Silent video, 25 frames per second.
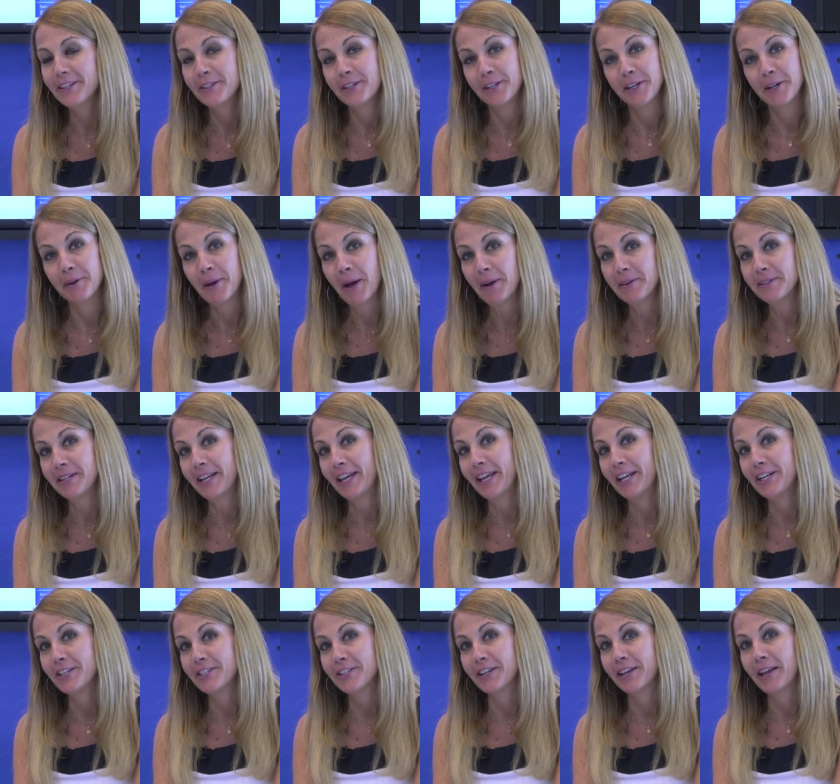to go out to
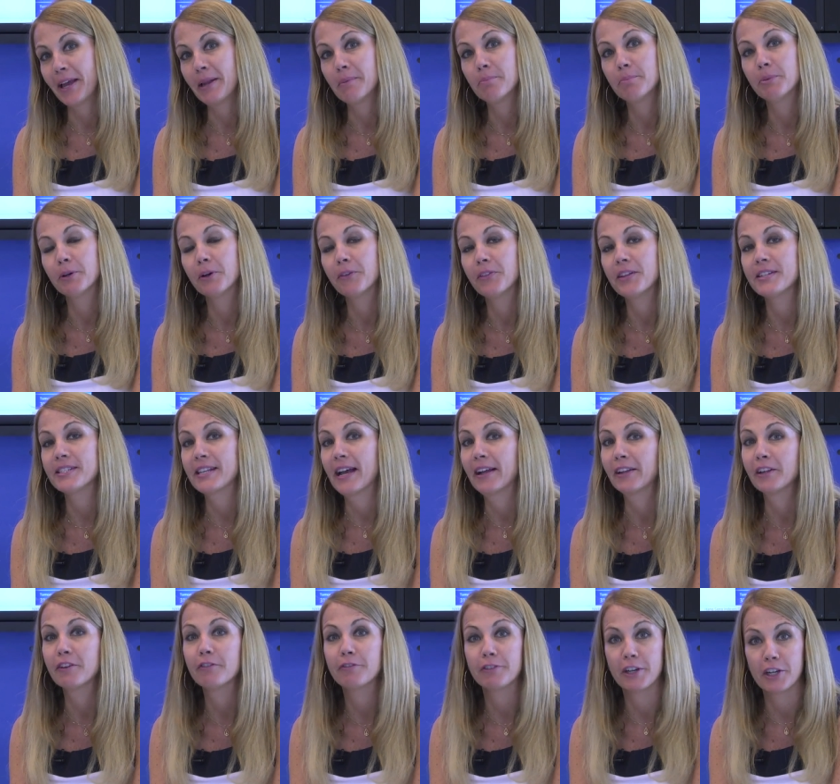Asia and build the
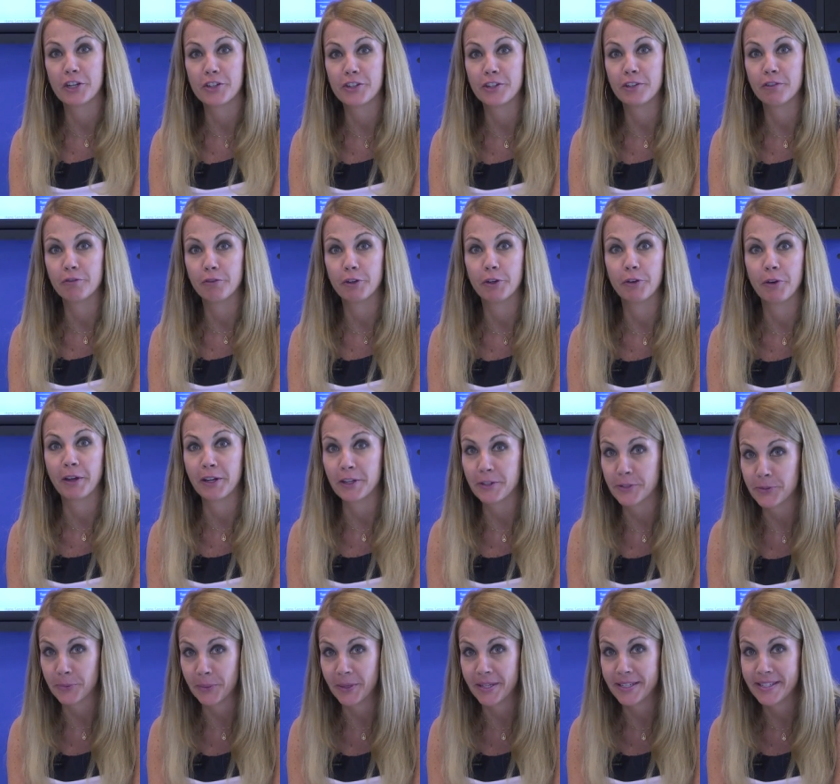talent function for
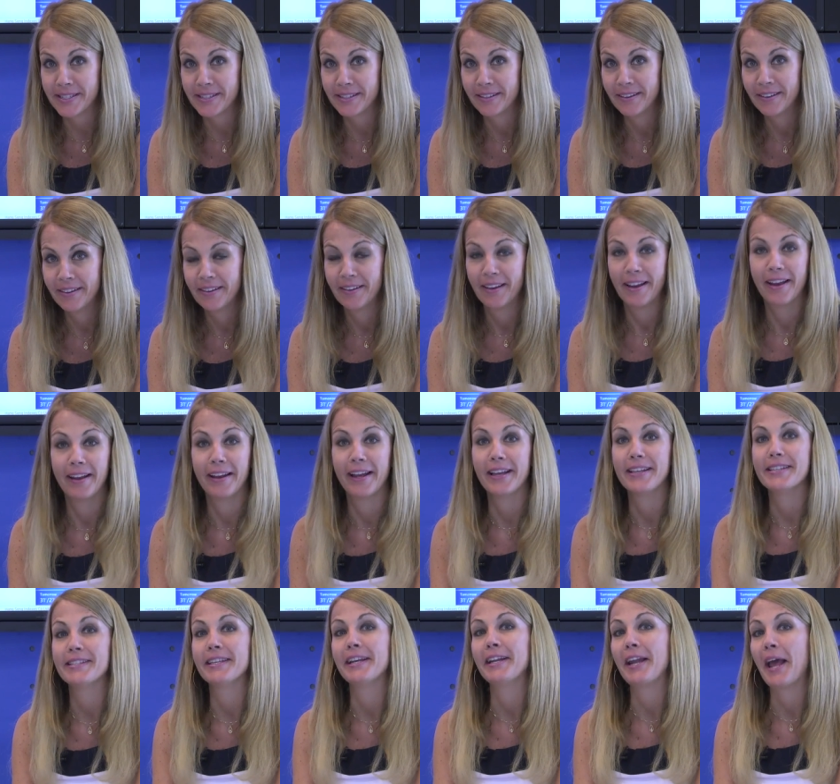Credit Suisse? And
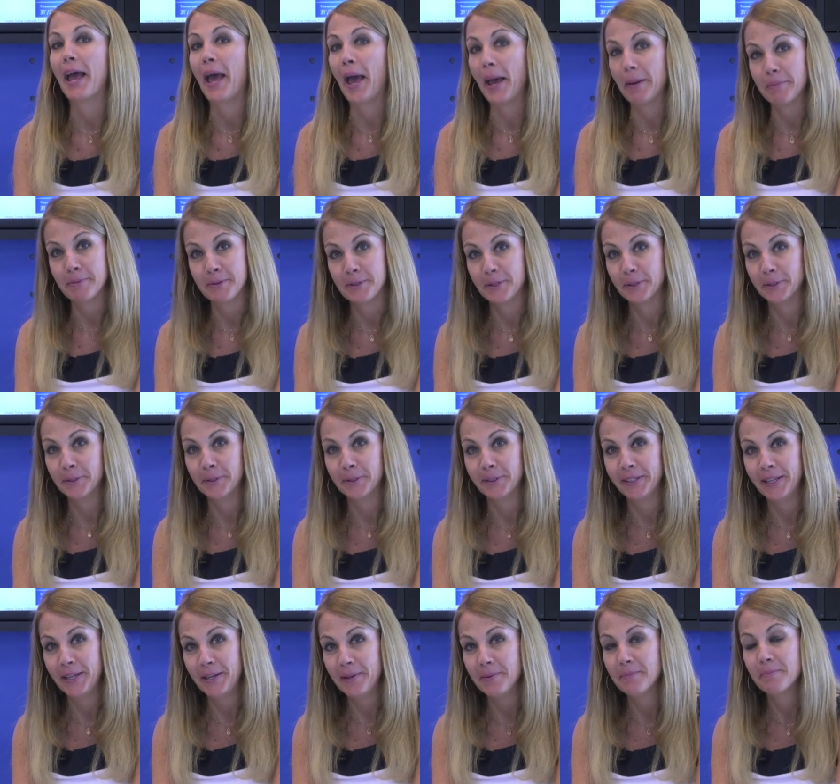I said,
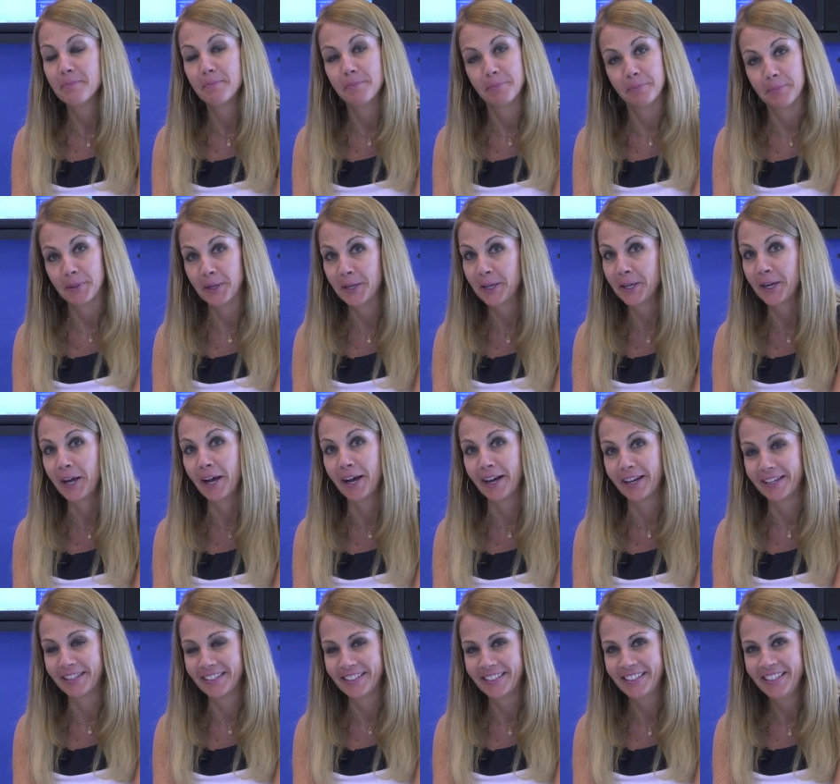absolutely, bring it
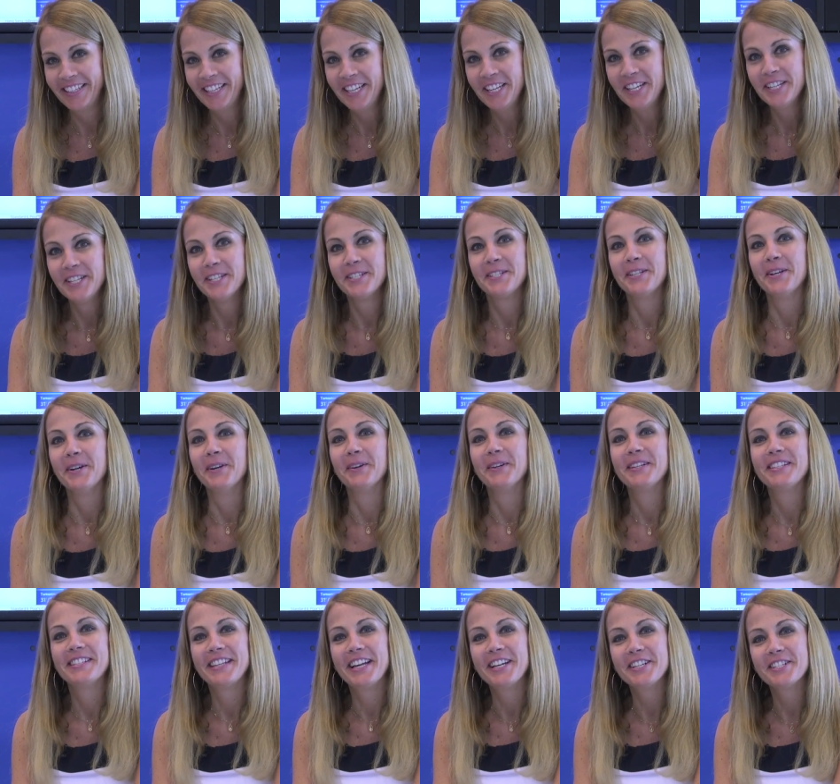on. So
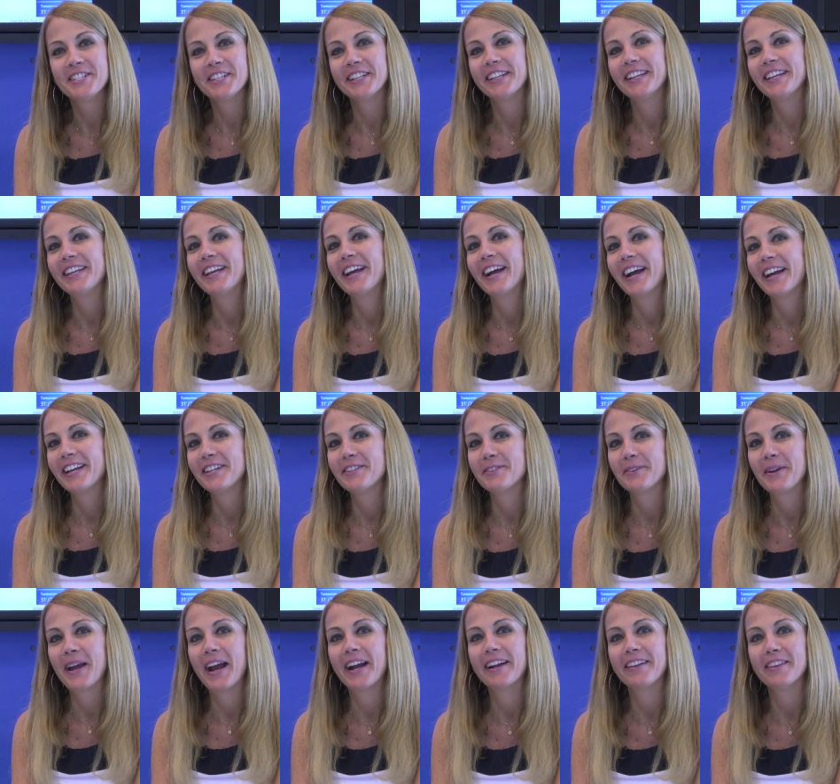essentially, I
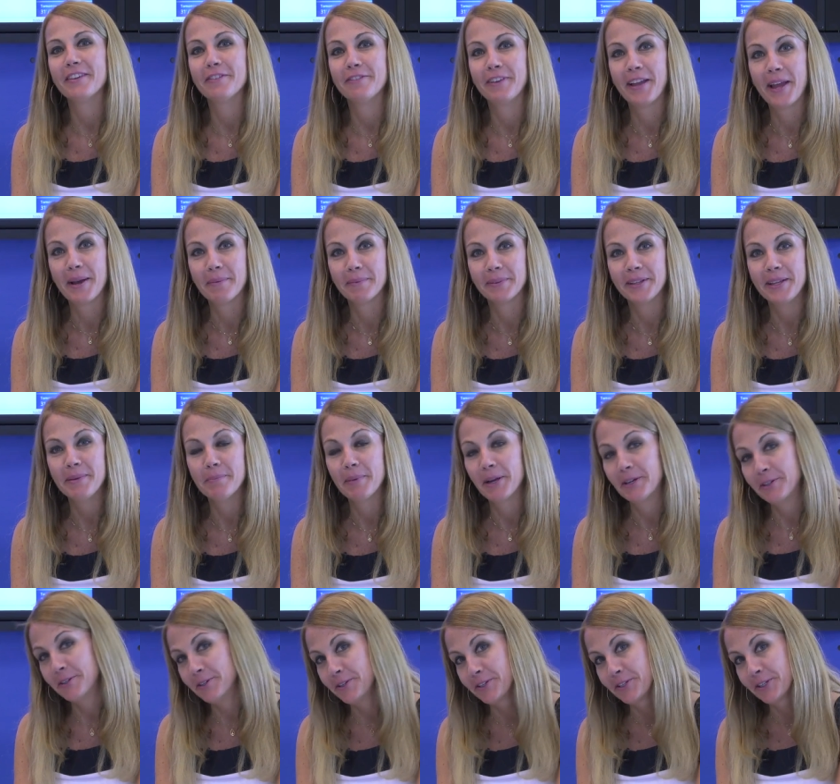dragged the family,
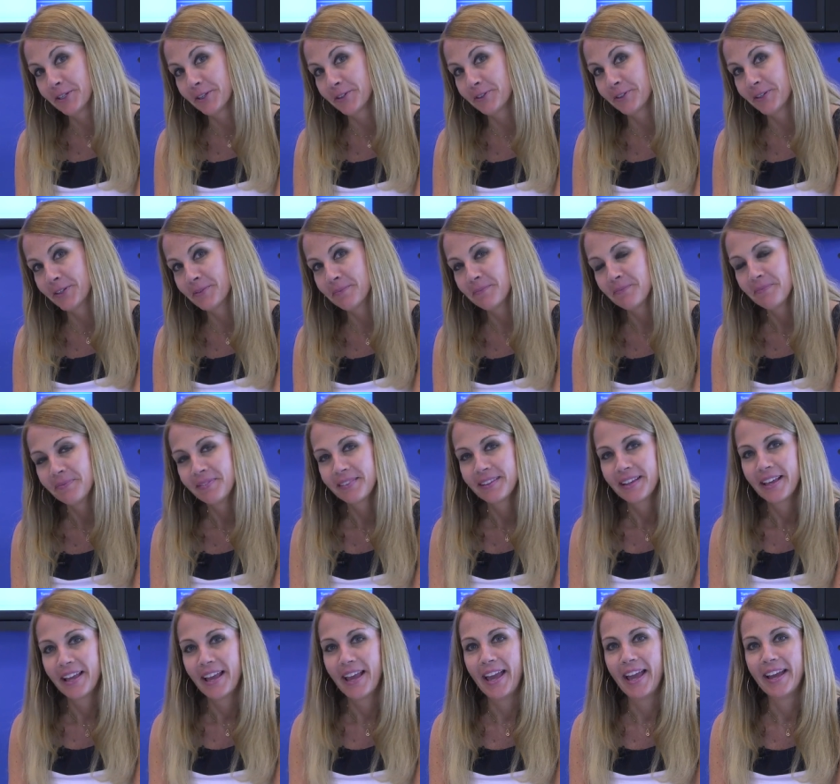my two children,
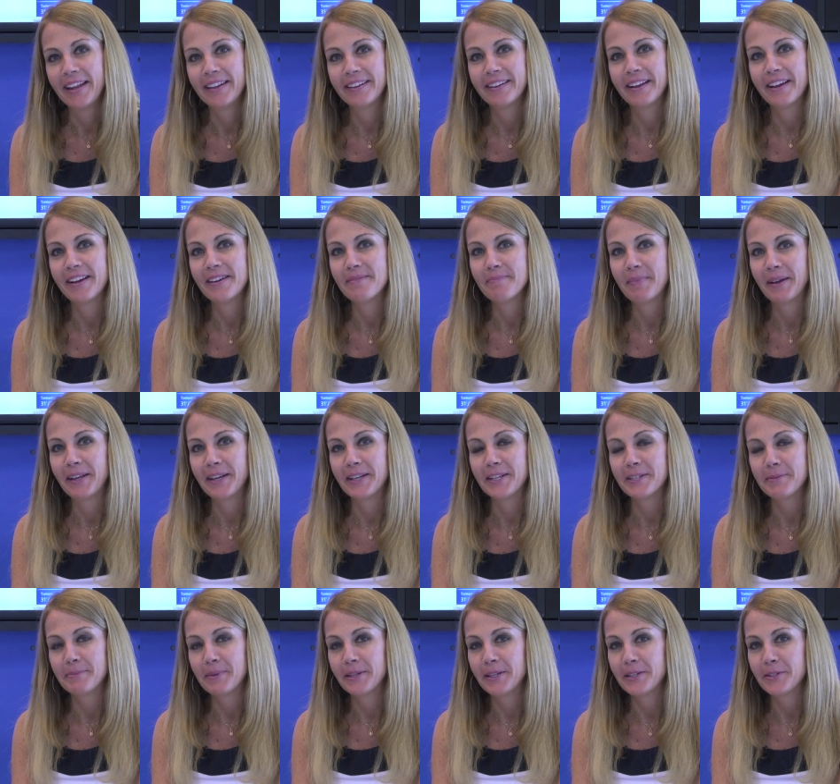and my
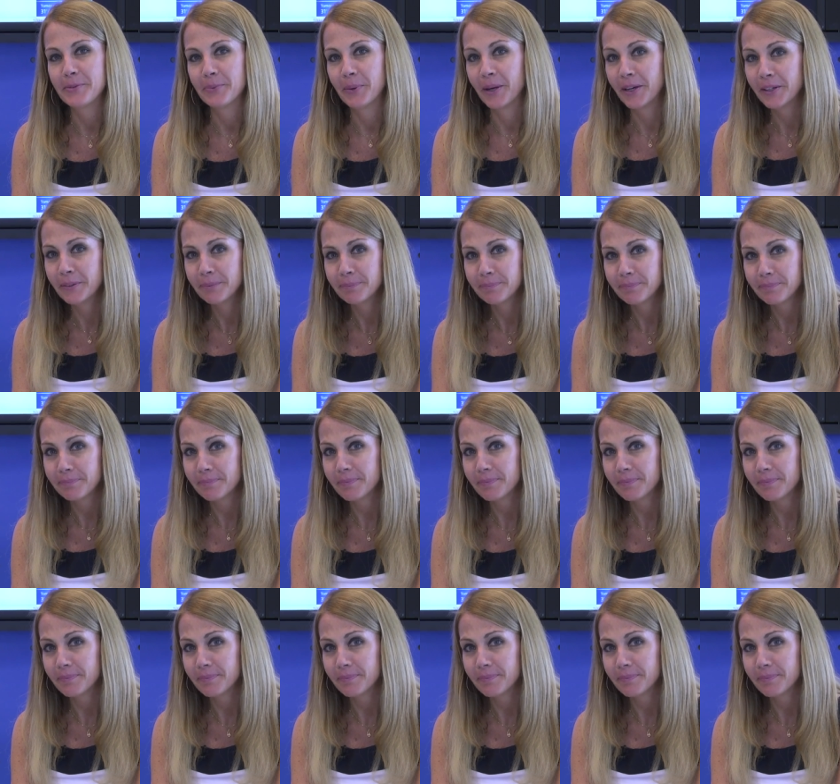husband as well,